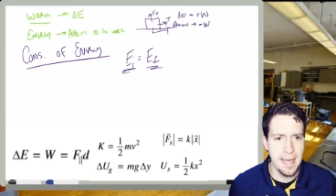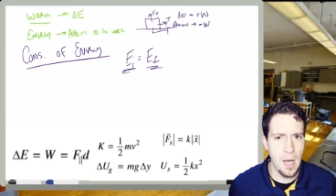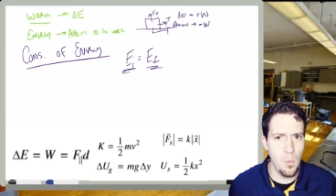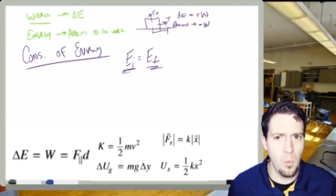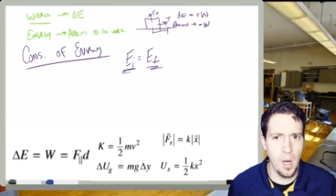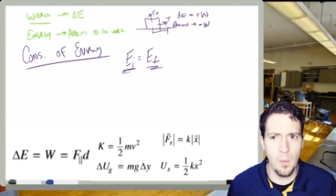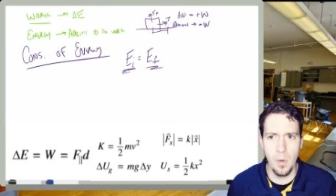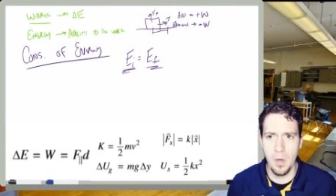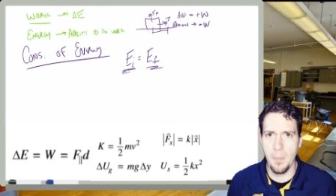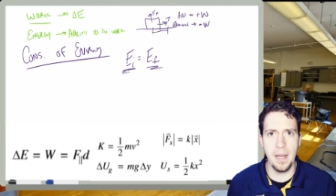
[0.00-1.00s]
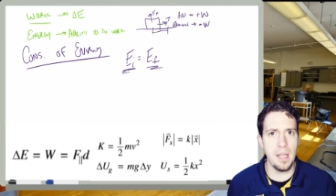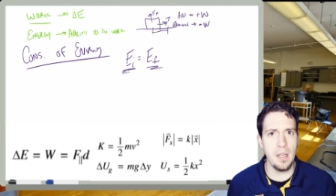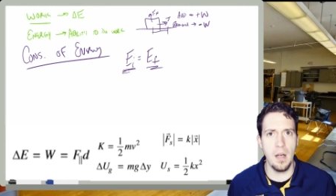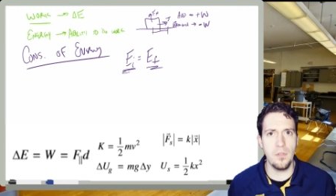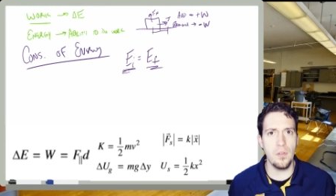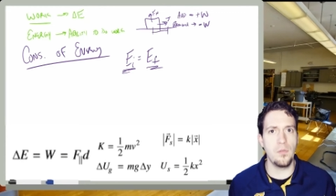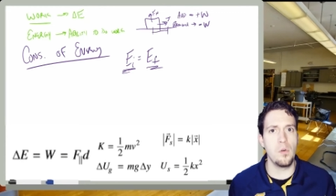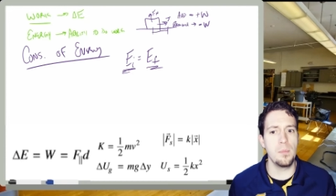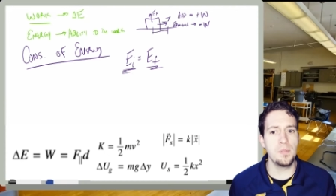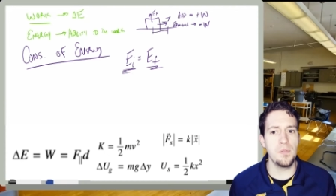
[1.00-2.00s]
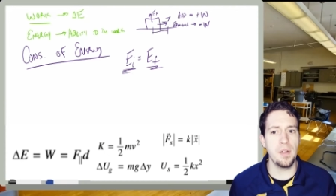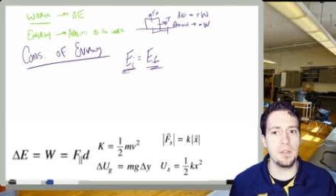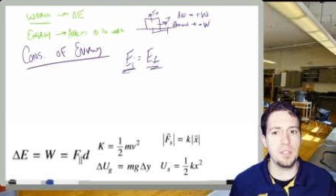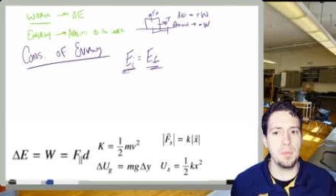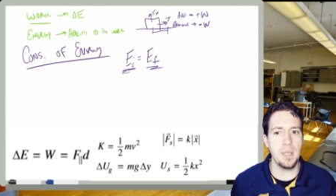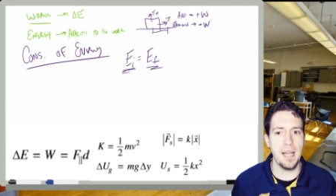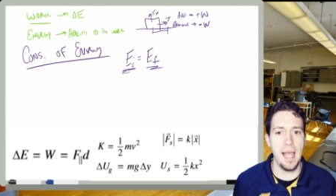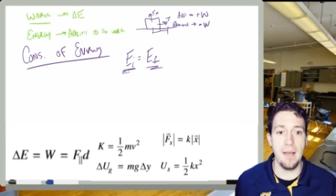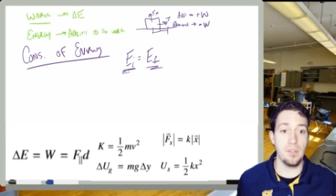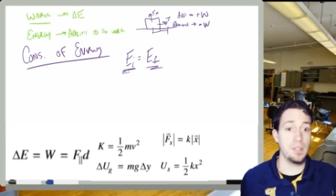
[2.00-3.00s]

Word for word: Now, what, what are many of the forms of energy we can have?